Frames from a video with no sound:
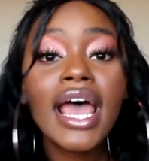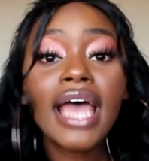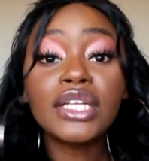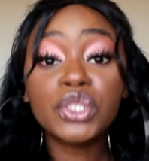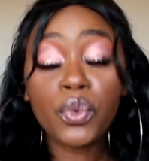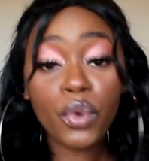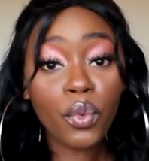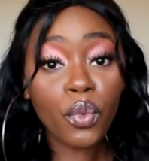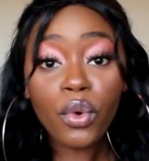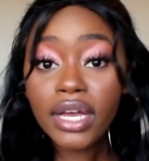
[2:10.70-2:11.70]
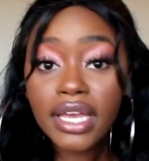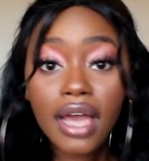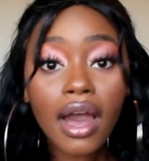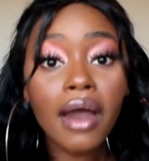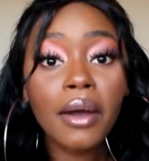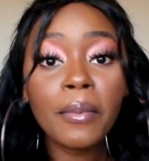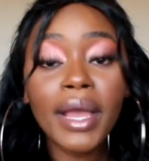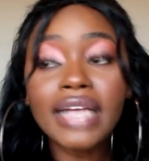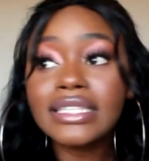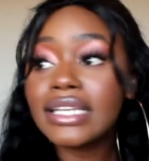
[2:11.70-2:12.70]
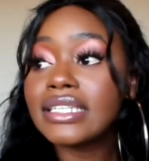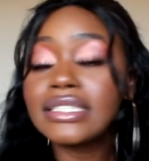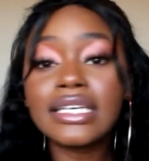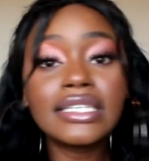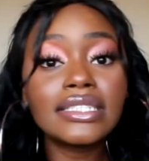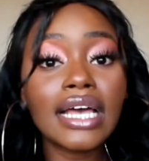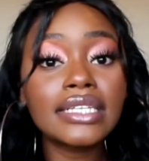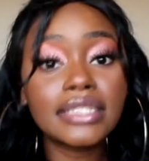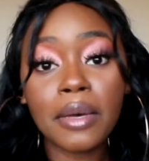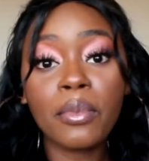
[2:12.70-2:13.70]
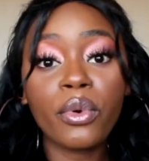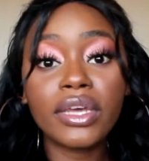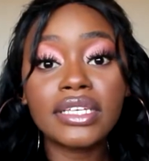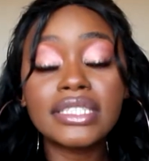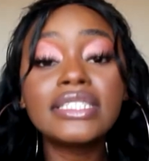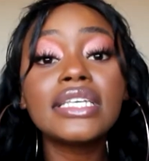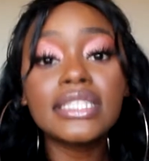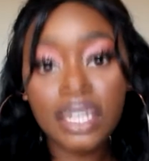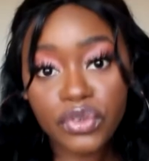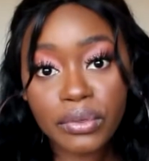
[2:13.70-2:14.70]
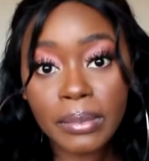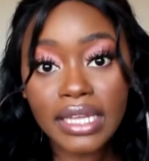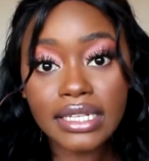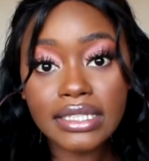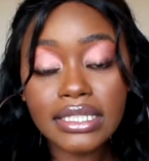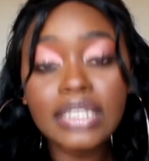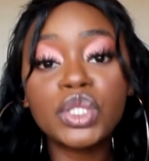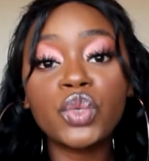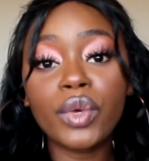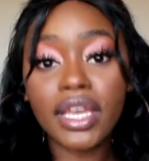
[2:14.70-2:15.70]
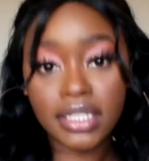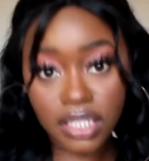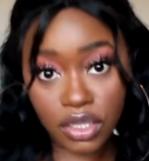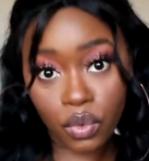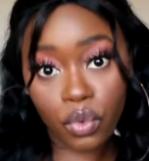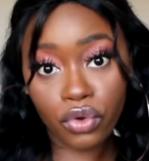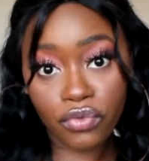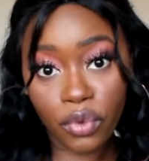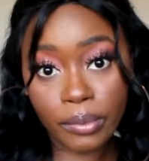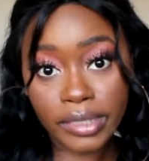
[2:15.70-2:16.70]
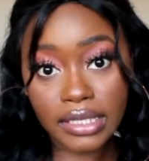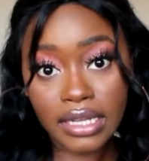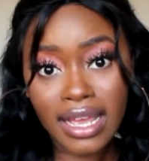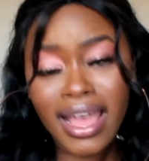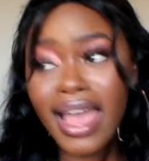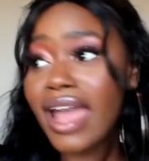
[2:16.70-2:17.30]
And so we're walking up, and then it says at some point 600 meters until we get to the waterfall bit.